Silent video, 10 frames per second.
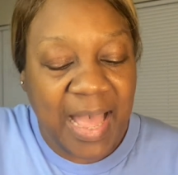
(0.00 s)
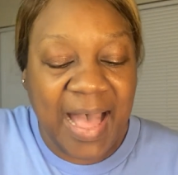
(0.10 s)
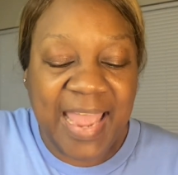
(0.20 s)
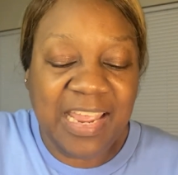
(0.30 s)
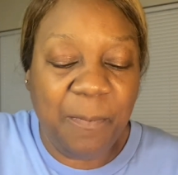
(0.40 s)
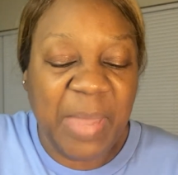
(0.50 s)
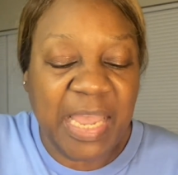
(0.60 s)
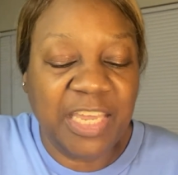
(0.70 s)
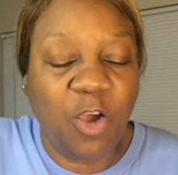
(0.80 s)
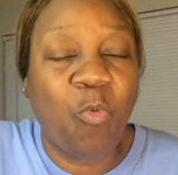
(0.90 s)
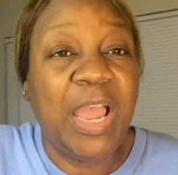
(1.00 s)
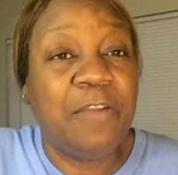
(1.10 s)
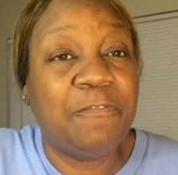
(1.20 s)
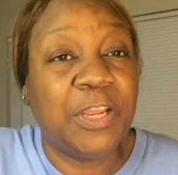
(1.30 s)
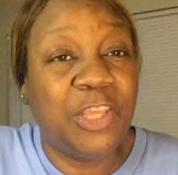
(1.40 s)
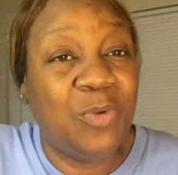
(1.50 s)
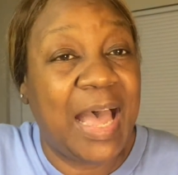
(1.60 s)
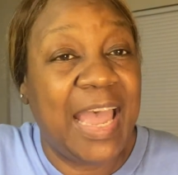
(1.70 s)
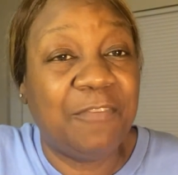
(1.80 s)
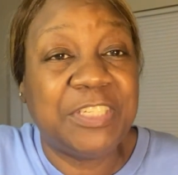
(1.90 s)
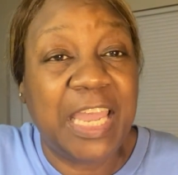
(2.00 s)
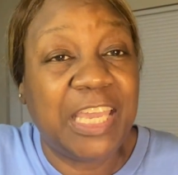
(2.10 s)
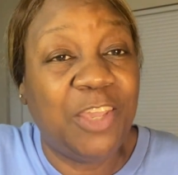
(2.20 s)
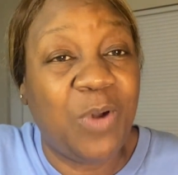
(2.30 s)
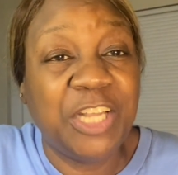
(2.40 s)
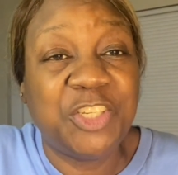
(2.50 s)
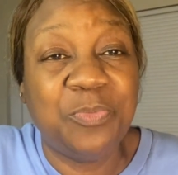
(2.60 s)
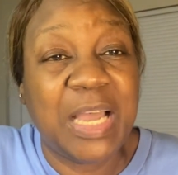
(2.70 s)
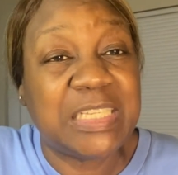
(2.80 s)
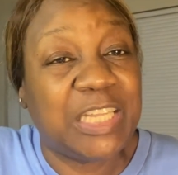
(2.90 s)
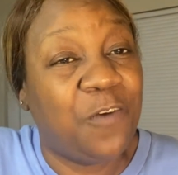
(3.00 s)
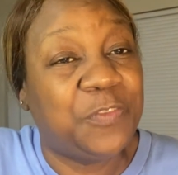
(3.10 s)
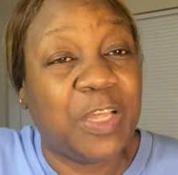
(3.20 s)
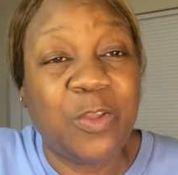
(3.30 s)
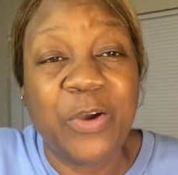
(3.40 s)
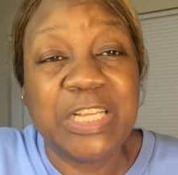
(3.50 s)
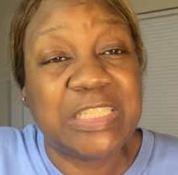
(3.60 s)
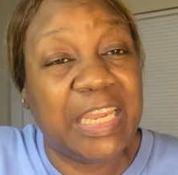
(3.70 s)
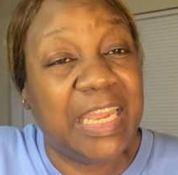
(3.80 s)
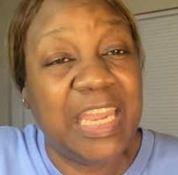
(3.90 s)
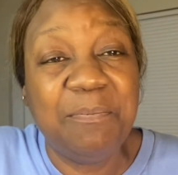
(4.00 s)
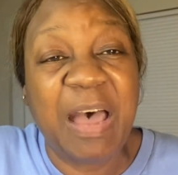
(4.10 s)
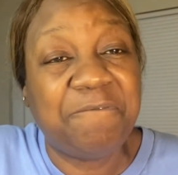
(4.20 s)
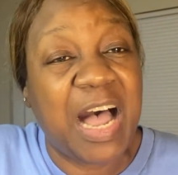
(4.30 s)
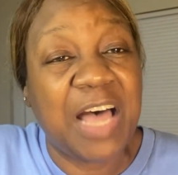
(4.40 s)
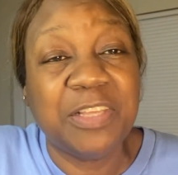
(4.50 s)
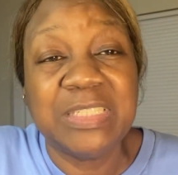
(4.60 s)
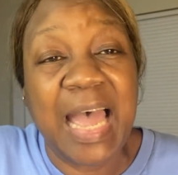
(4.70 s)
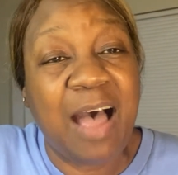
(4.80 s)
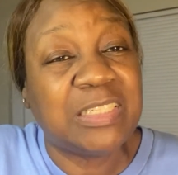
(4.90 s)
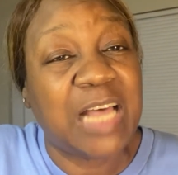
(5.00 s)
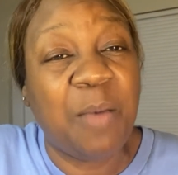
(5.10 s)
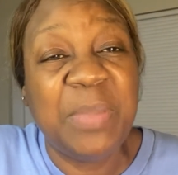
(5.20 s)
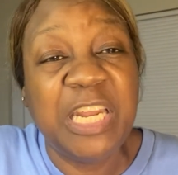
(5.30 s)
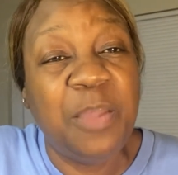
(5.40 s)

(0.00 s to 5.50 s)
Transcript: I am making a way for you. I have taken you unto myself. The Lord is saying, in my Father's house are many